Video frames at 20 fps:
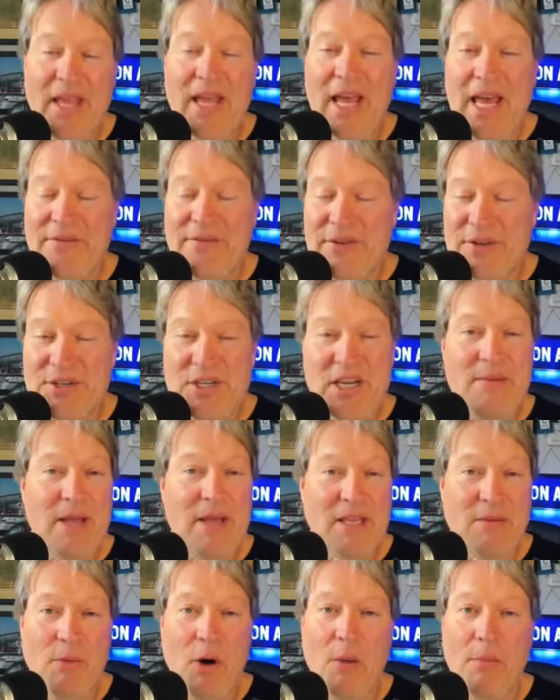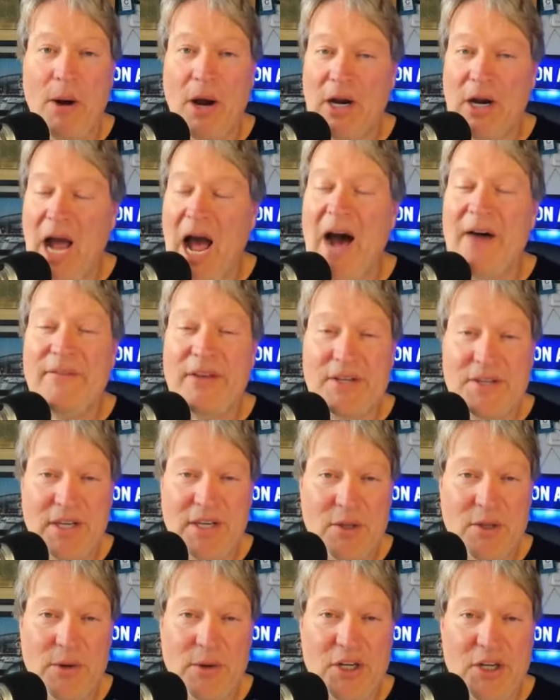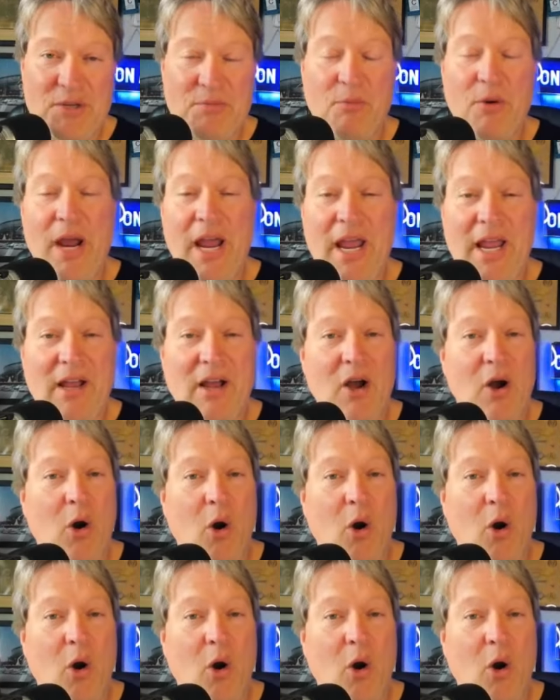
And if you see me at the ballpark, obviously during the spring